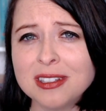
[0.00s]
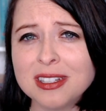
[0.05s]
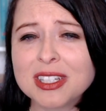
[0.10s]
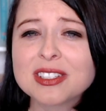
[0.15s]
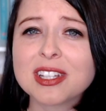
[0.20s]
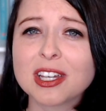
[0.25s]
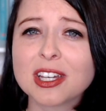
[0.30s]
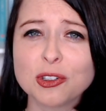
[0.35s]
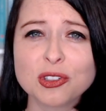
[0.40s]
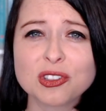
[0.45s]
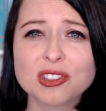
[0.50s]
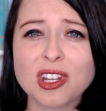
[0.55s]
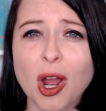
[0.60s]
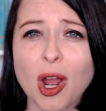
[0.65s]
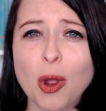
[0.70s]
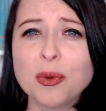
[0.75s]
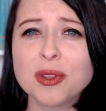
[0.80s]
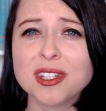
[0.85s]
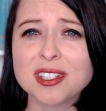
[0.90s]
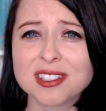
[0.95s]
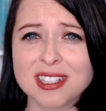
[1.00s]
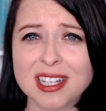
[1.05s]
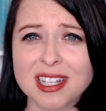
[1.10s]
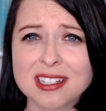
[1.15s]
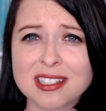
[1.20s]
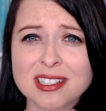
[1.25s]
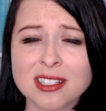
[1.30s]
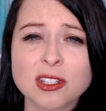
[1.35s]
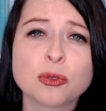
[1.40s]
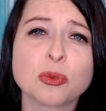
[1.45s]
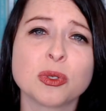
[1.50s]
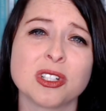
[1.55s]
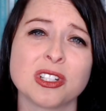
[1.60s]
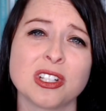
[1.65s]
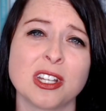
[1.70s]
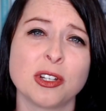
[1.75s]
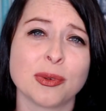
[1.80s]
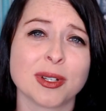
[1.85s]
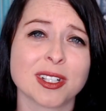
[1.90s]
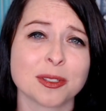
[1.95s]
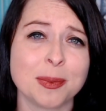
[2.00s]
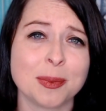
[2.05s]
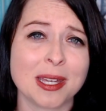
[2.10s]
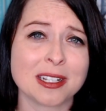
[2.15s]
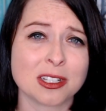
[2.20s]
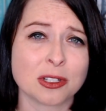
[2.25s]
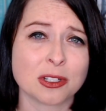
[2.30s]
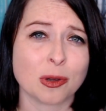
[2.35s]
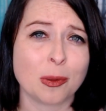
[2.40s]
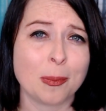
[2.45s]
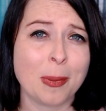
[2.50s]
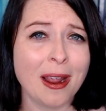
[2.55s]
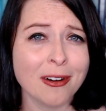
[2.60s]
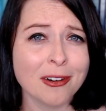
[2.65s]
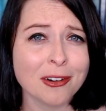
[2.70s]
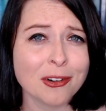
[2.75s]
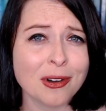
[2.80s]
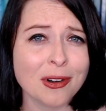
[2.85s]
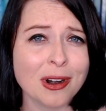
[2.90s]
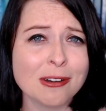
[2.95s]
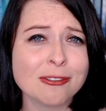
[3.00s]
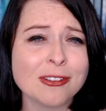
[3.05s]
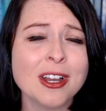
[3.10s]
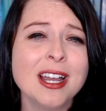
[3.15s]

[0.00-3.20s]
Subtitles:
is that you start with a sentence, which then you expand into a paragraph,